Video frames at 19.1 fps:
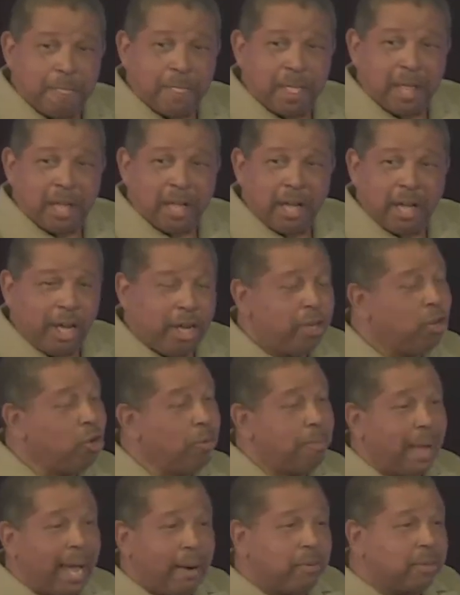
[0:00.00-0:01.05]
He knew
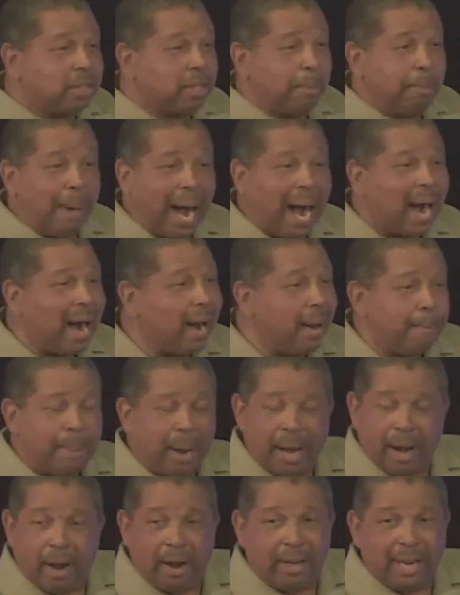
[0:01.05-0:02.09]
back with the bear,
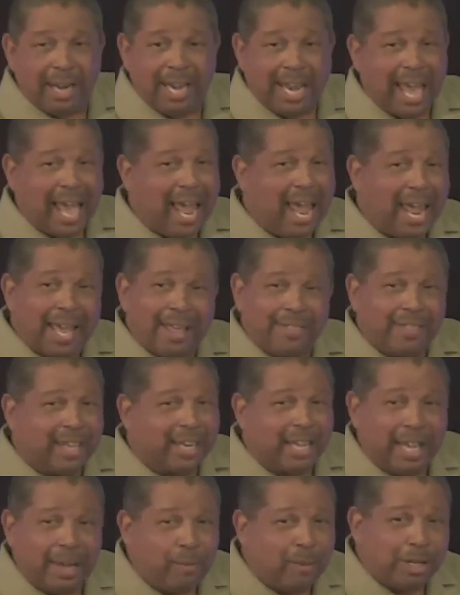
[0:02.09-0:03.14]
bear and the lion that he
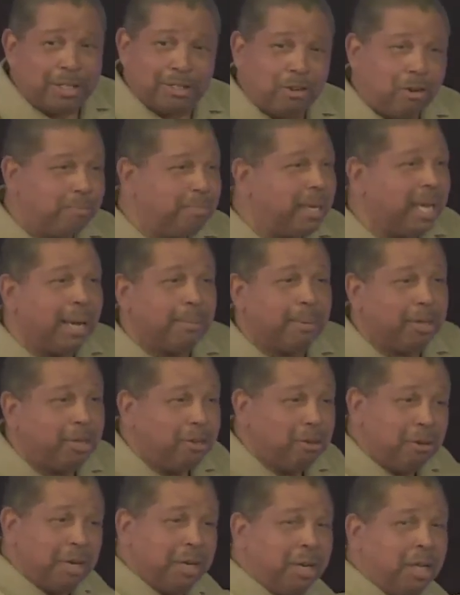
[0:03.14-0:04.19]
wasn't going to be able to do
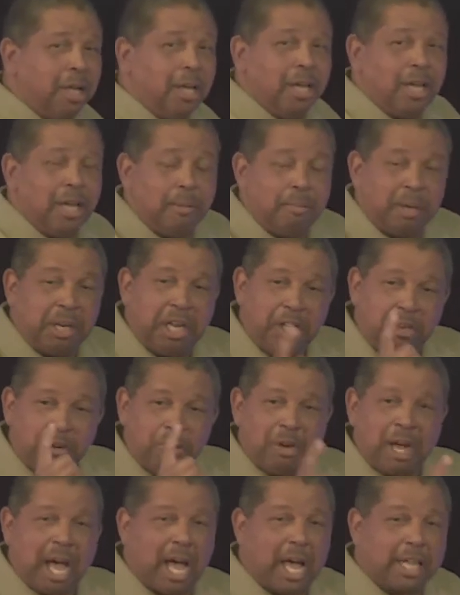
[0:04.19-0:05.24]
it, but he knew
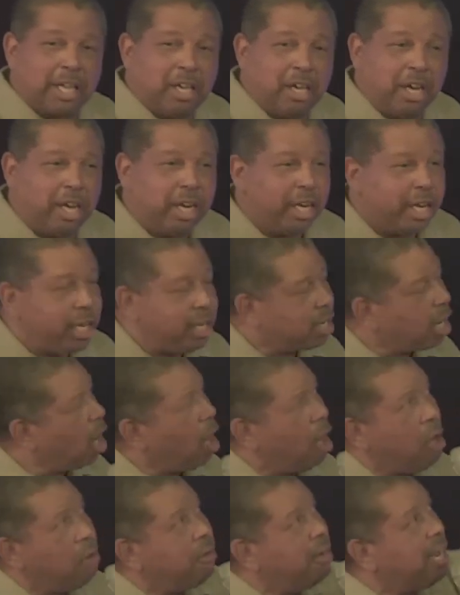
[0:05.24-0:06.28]
God could, and he
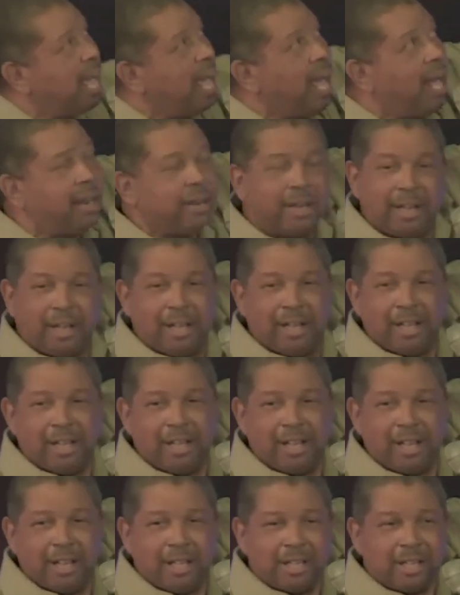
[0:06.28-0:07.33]
called it out.
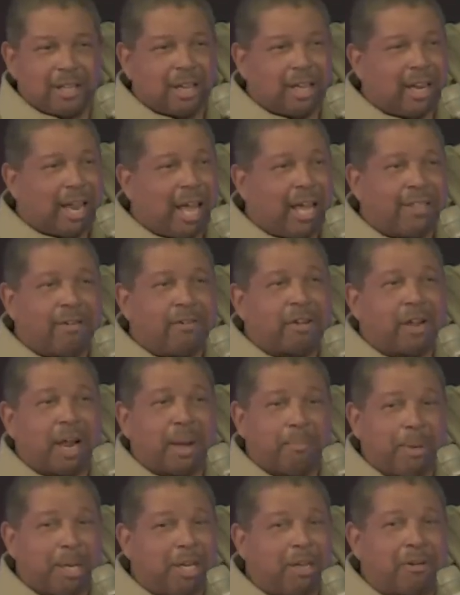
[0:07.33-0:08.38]
Goliath, I don't care how
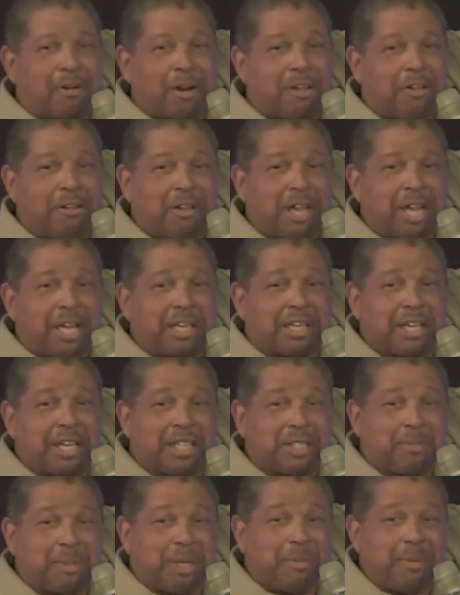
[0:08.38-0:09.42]
big you are, you can't touch
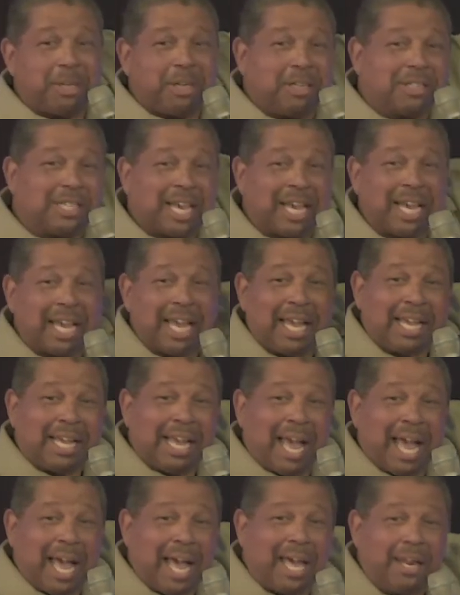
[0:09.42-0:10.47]
me because I got
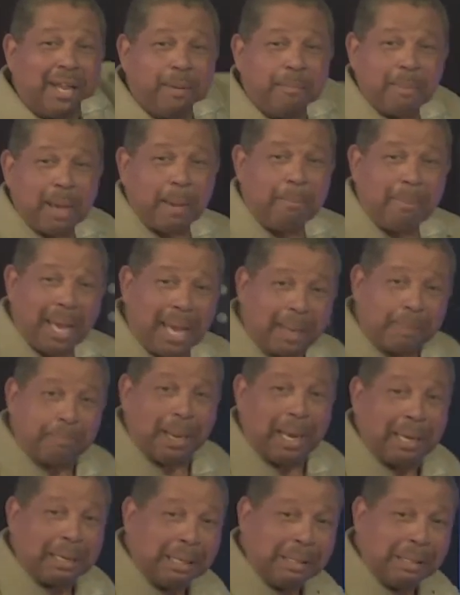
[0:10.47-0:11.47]
God in my back pocket.